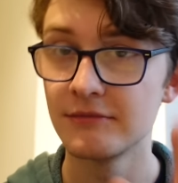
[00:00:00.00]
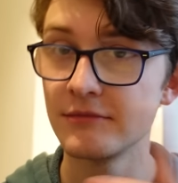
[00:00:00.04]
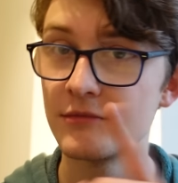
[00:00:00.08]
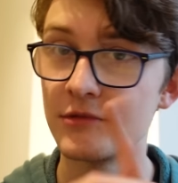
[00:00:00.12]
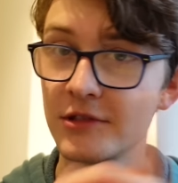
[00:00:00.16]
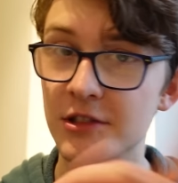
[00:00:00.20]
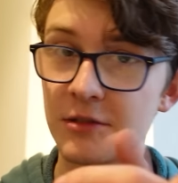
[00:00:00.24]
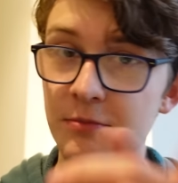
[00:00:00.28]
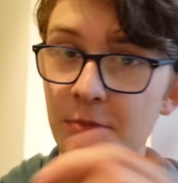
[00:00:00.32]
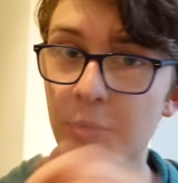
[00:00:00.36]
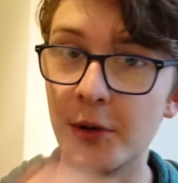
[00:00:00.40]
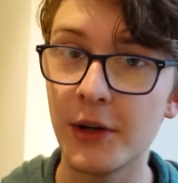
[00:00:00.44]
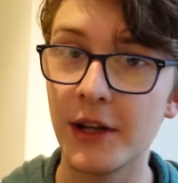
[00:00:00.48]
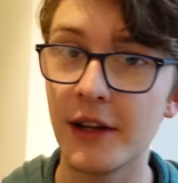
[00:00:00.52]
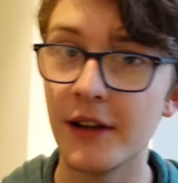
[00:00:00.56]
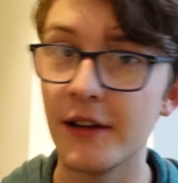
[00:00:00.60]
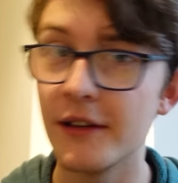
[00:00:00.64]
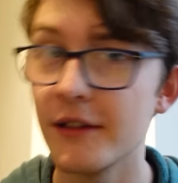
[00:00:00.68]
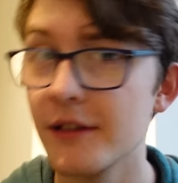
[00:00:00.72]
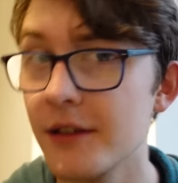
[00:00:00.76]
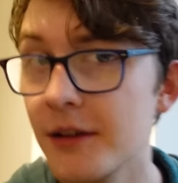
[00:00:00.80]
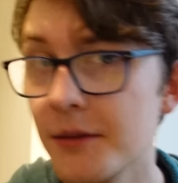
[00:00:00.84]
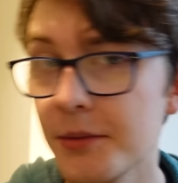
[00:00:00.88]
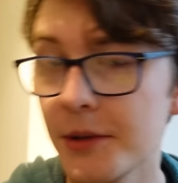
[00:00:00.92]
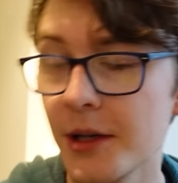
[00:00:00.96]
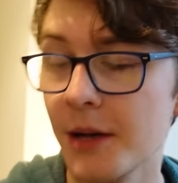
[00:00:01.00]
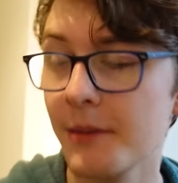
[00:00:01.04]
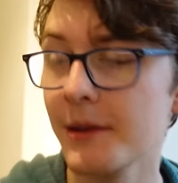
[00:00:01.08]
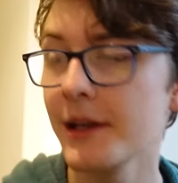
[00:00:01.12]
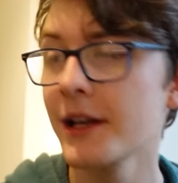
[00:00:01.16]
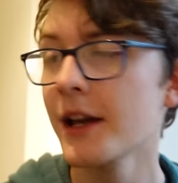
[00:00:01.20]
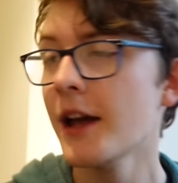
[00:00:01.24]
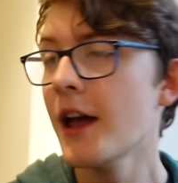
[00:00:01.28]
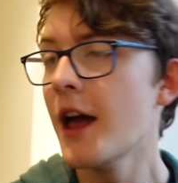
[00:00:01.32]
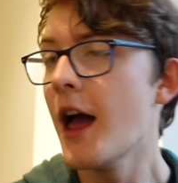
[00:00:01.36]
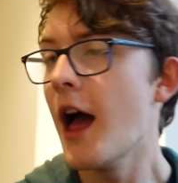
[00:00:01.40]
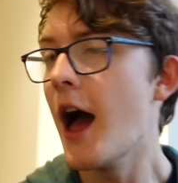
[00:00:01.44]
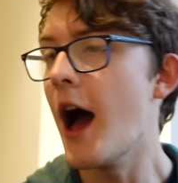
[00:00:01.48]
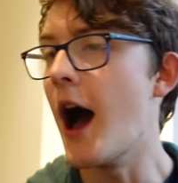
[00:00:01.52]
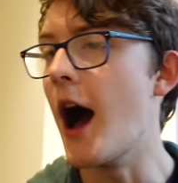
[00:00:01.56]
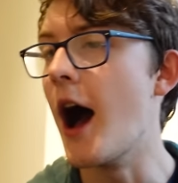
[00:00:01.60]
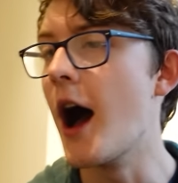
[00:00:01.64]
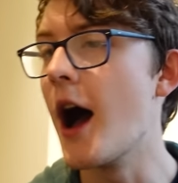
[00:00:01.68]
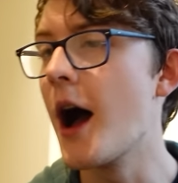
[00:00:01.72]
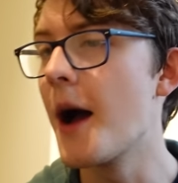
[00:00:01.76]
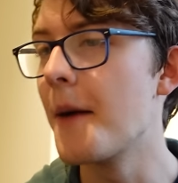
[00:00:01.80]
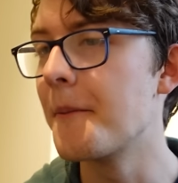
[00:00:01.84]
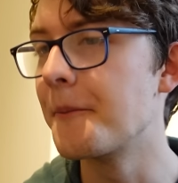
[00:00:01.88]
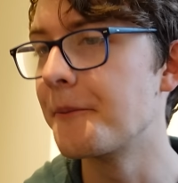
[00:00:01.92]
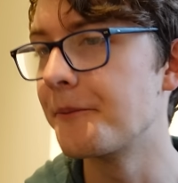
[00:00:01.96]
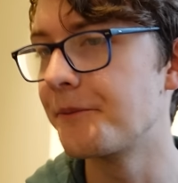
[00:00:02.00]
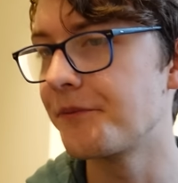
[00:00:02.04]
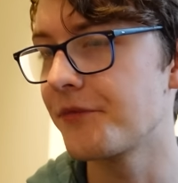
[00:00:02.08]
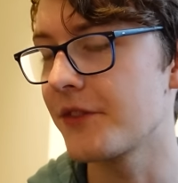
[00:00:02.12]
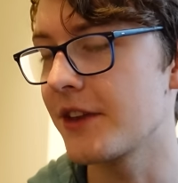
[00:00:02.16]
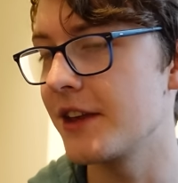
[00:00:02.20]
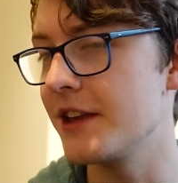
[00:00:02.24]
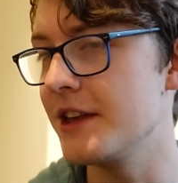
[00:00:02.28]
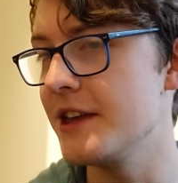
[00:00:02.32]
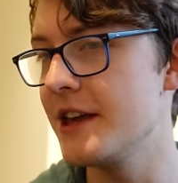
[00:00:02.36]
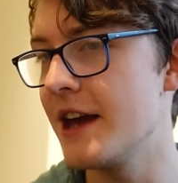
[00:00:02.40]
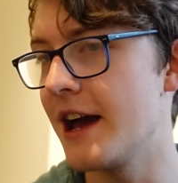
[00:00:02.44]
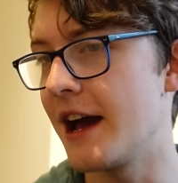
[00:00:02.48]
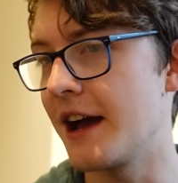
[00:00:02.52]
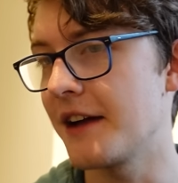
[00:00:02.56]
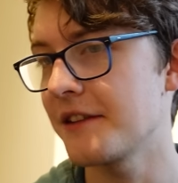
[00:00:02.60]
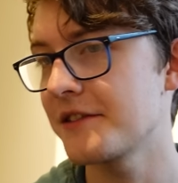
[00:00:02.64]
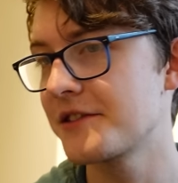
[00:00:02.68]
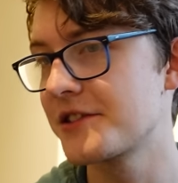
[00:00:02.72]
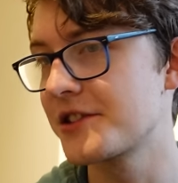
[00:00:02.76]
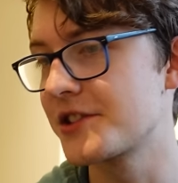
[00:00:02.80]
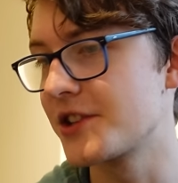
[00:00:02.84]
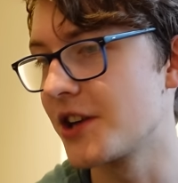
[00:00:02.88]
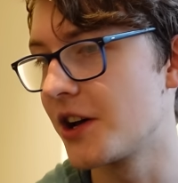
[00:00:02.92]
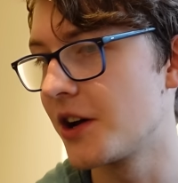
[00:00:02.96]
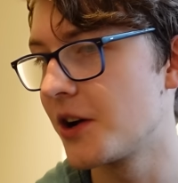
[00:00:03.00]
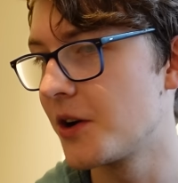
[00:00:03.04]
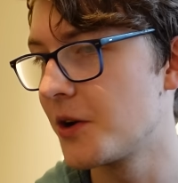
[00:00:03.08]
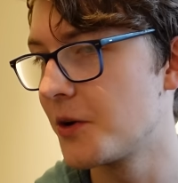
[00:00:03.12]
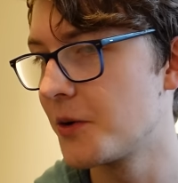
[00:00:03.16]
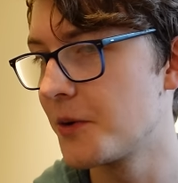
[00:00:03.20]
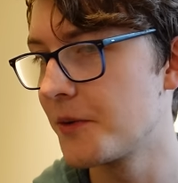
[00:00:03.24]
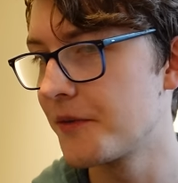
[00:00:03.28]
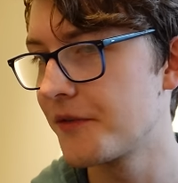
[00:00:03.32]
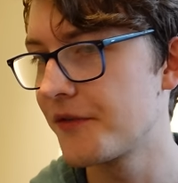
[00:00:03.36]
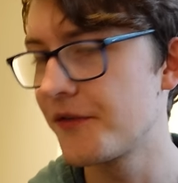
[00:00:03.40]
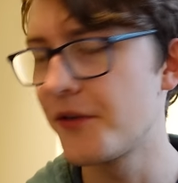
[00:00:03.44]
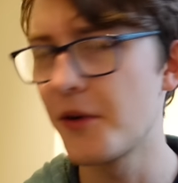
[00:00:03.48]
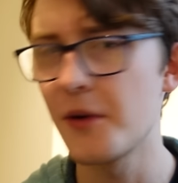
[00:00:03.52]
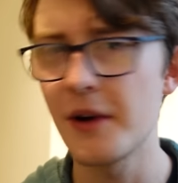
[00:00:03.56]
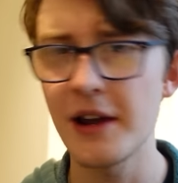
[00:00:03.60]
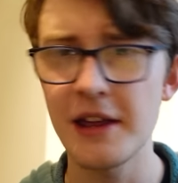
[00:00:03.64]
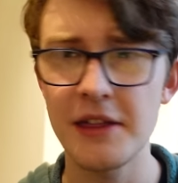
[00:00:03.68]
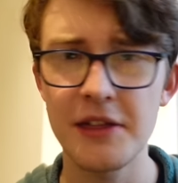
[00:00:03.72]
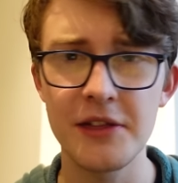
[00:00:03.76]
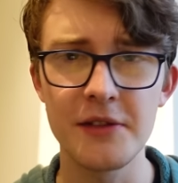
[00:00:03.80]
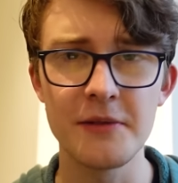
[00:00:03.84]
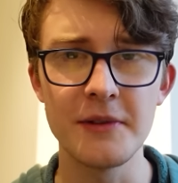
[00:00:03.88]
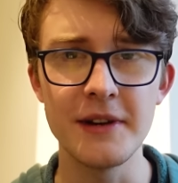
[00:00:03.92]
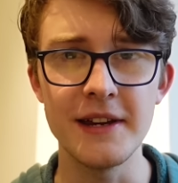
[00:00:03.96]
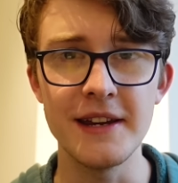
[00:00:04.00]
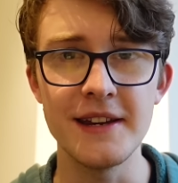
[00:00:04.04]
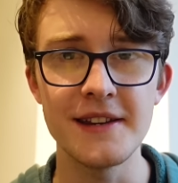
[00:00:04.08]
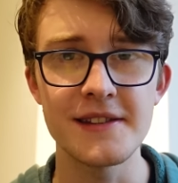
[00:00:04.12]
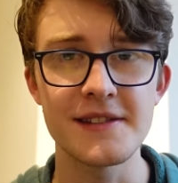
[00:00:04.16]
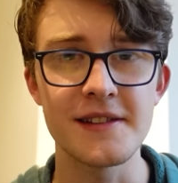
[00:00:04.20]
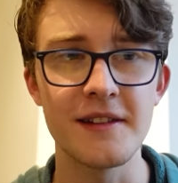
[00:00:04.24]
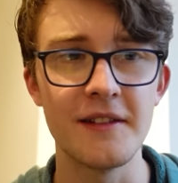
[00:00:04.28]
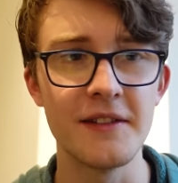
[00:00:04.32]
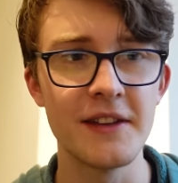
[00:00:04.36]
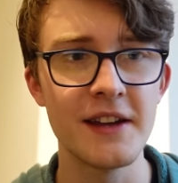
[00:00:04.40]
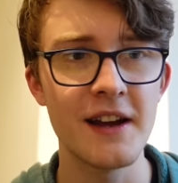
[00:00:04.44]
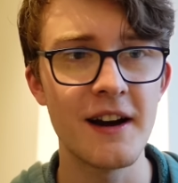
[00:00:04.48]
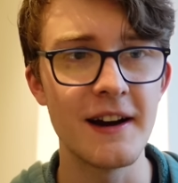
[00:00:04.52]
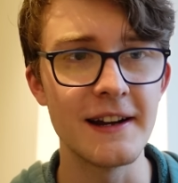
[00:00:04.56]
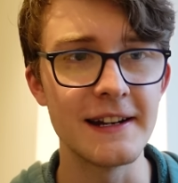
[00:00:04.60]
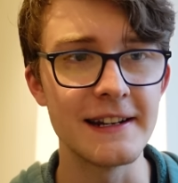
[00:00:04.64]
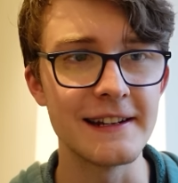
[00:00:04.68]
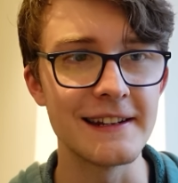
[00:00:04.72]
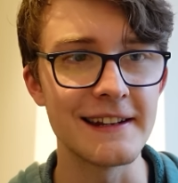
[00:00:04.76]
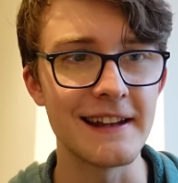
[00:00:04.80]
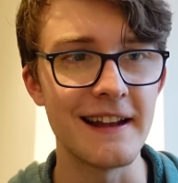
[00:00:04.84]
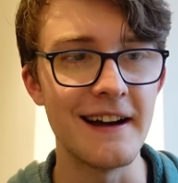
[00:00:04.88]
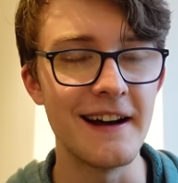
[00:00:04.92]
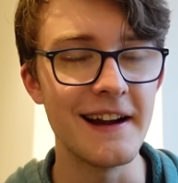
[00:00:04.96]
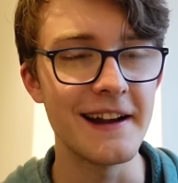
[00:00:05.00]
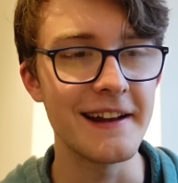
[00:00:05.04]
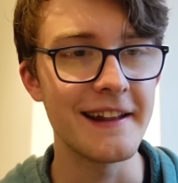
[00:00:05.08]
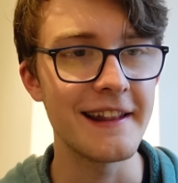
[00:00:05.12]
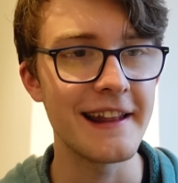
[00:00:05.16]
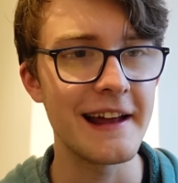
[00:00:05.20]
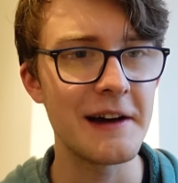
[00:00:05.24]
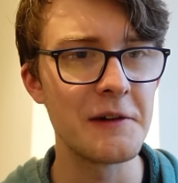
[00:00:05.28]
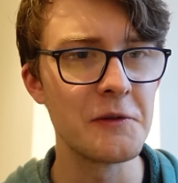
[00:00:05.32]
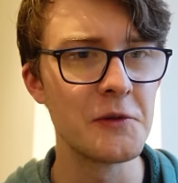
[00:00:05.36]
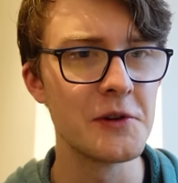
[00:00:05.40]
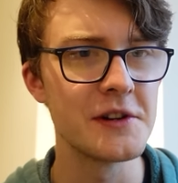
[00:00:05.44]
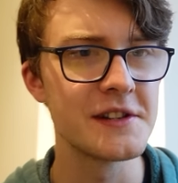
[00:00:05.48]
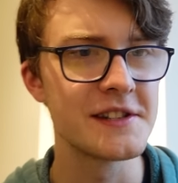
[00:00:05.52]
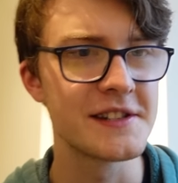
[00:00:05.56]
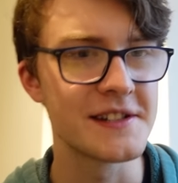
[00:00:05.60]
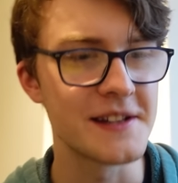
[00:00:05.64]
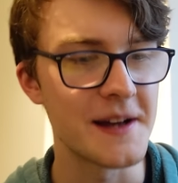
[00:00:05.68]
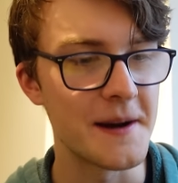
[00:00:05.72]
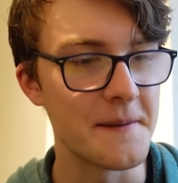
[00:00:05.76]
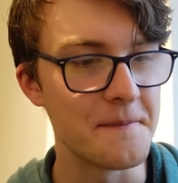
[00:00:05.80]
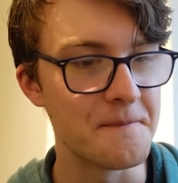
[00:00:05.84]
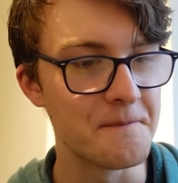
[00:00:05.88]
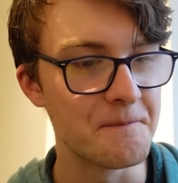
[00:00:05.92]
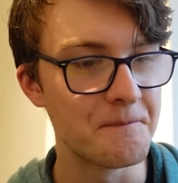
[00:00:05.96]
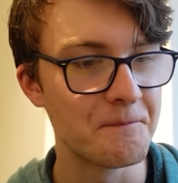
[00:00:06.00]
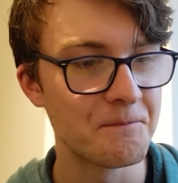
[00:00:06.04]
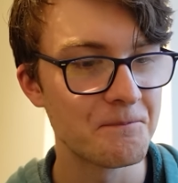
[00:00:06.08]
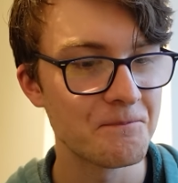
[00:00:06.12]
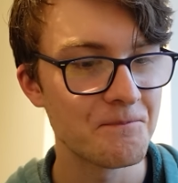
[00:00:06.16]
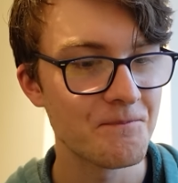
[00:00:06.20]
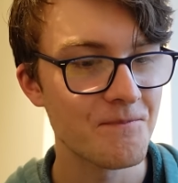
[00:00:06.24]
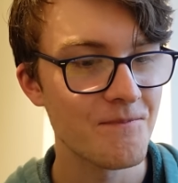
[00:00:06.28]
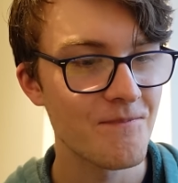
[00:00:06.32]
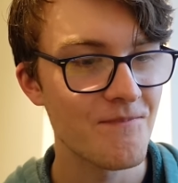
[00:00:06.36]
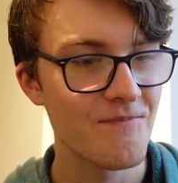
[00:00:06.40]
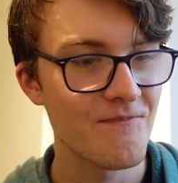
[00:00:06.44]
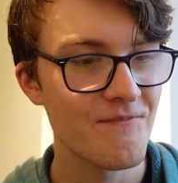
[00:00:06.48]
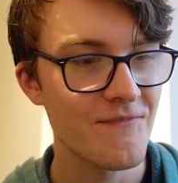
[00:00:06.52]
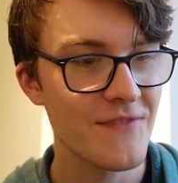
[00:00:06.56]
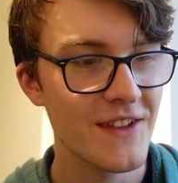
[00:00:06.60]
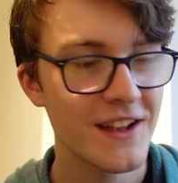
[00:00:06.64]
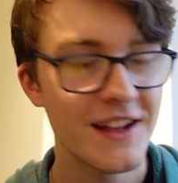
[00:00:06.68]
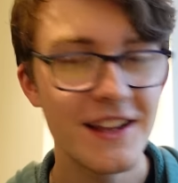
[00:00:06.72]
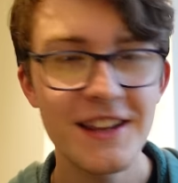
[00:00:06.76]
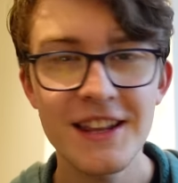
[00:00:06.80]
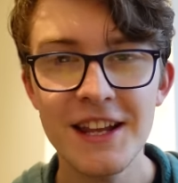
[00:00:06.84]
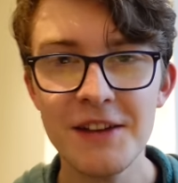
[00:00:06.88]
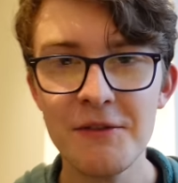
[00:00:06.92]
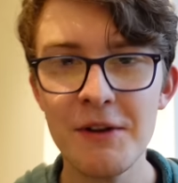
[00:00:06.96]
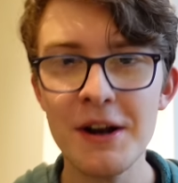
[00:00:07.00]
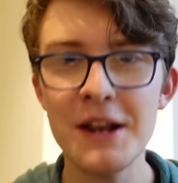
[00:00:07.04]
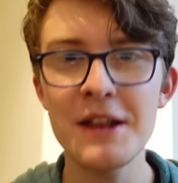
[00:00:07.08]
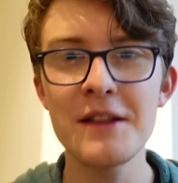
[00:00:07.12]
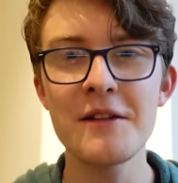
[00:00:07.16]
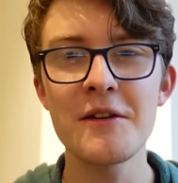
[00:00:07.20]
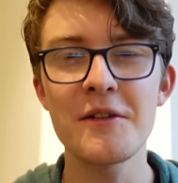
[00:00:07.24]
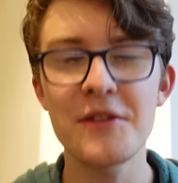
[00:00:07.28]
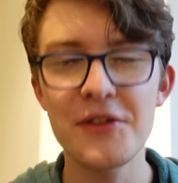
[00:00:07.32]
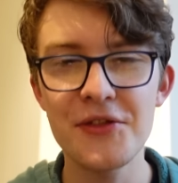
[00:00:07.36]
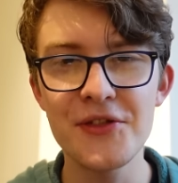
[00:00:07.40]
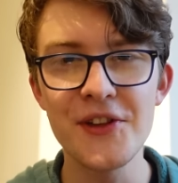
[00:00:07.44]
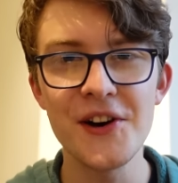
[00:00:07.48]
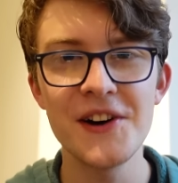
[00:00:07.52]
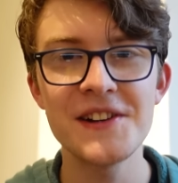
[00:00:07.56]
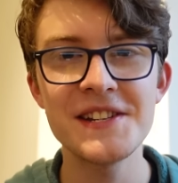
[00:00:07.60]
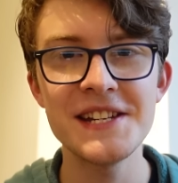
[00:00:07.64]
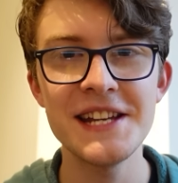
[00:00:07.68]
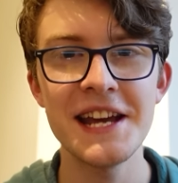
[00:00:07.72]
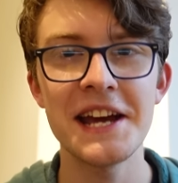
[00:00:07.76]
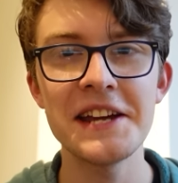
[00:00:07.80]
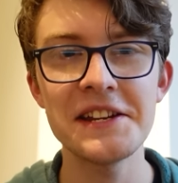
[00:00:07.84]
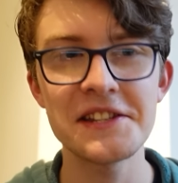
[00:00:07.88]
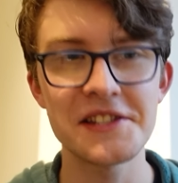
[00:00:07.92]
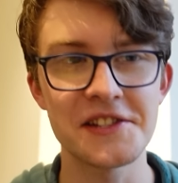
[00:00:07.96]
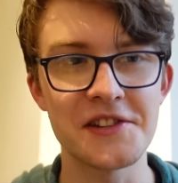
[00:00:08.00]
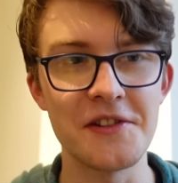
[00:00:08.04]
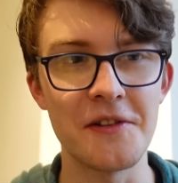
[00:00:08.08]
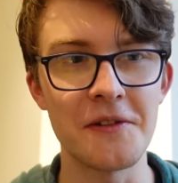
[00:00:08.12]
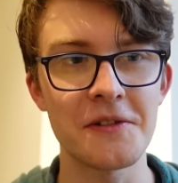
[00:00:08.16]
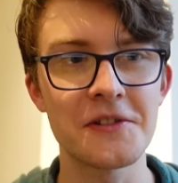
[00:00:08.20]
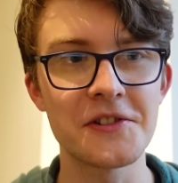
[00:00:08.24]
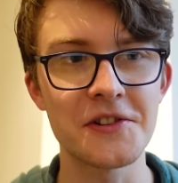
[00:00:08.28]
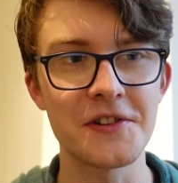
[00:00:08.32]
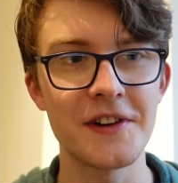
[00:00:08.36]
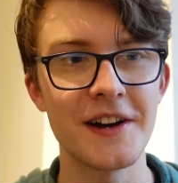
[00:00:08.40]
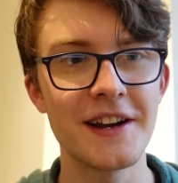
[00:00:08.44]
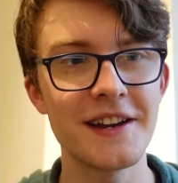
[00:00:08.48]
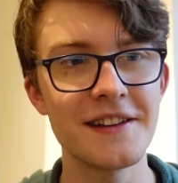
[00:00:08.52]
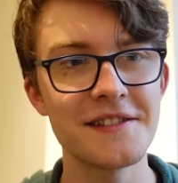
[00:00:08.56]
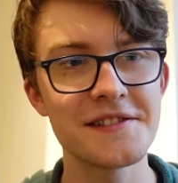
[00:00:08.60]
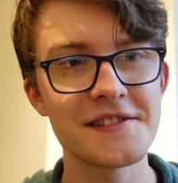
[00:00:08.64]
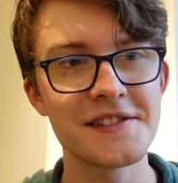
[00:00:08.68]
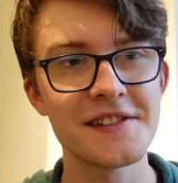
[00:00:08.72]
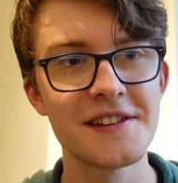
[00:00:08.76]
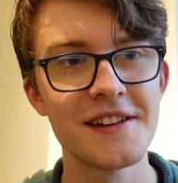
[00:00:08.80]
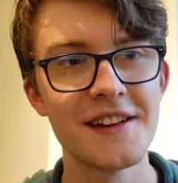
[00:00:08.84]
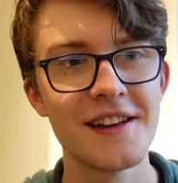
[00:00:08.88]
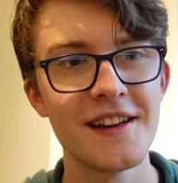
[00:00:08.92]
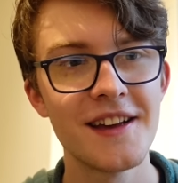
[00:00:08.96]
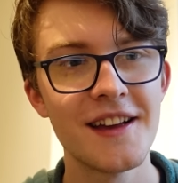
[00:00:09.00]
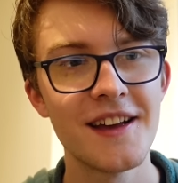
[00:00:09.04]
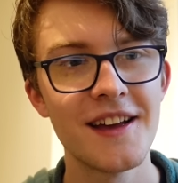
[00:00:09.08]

Spoiler upcoming. Yeah, so 483s on the Island Line. That would, like running 38 stock trains.